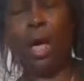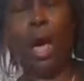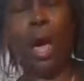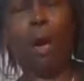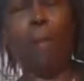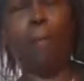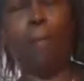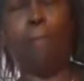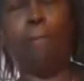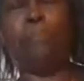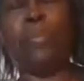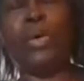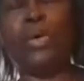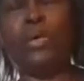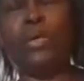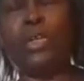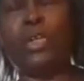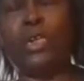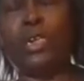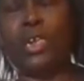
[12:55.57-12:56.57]
a
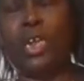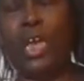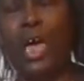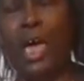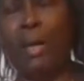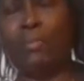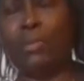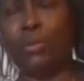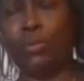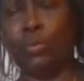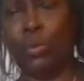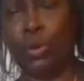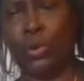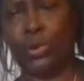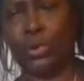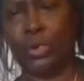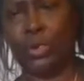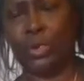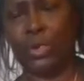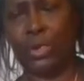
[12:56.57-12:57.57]
billion times
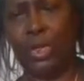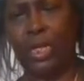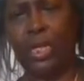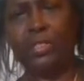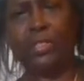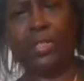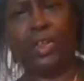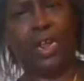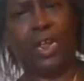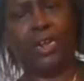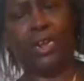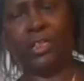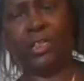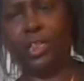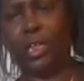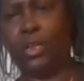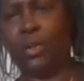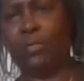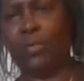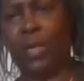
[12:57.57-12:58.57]
worse than
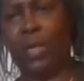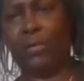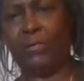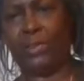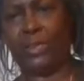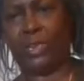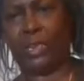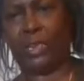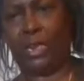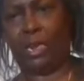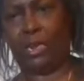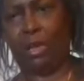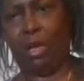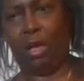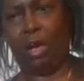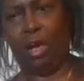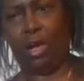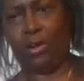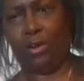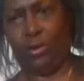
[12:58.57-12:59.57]
anything you've ever seen
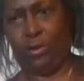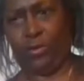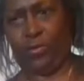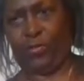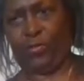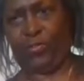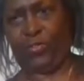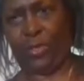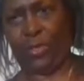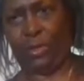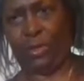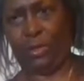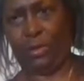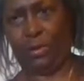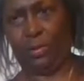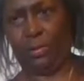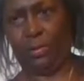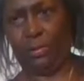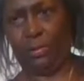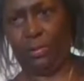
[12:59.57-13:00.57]
on earth.
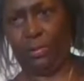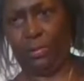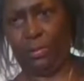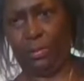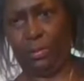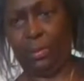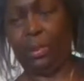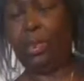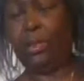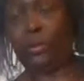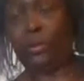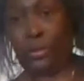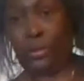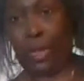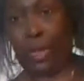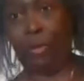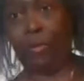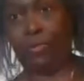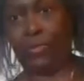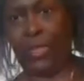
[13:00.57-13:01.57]

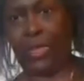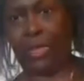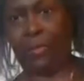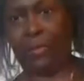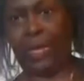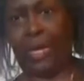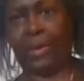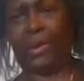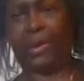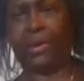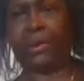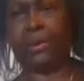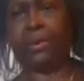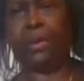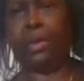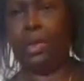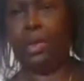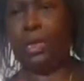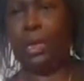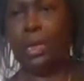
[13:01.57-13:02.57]
So think about it.
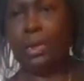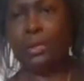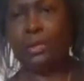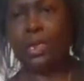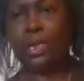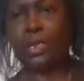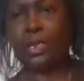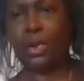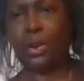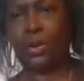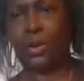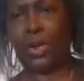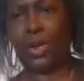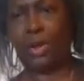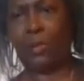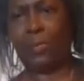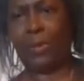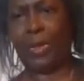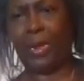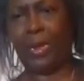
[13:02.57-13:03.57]
Doesn't hurt
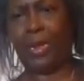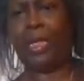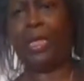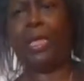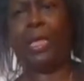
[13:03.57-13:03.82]
anybody.